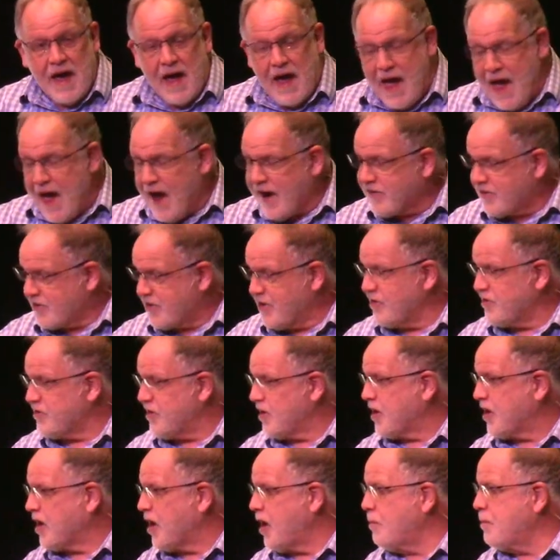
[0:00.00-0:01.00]
access
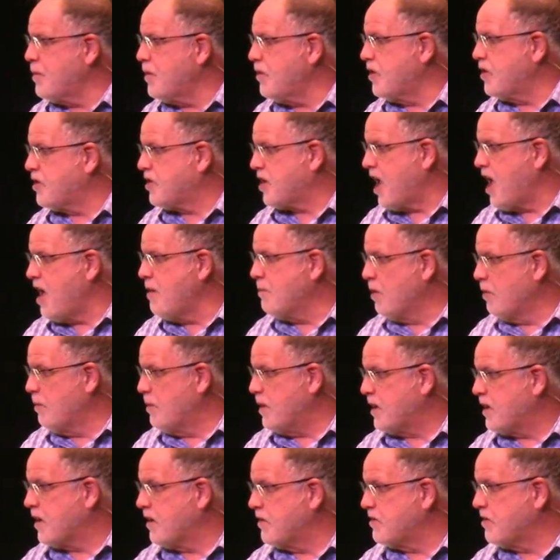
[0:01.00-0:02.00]
to come to the table
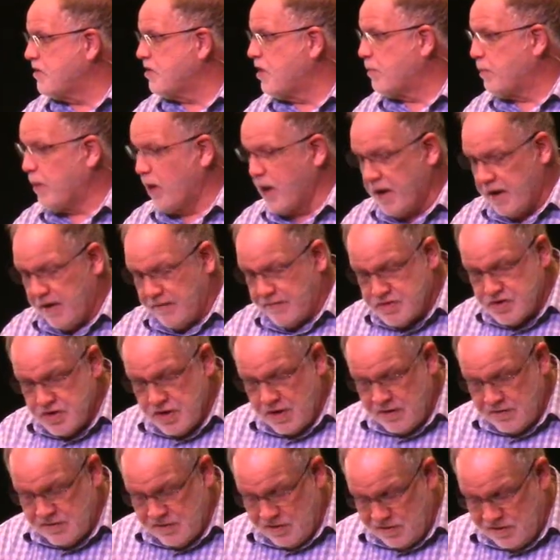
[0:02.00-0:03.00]
because of the blood of
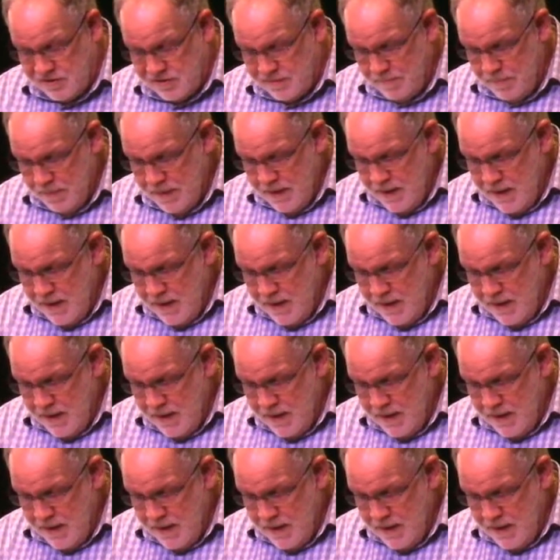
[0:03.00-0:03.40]
Jesus.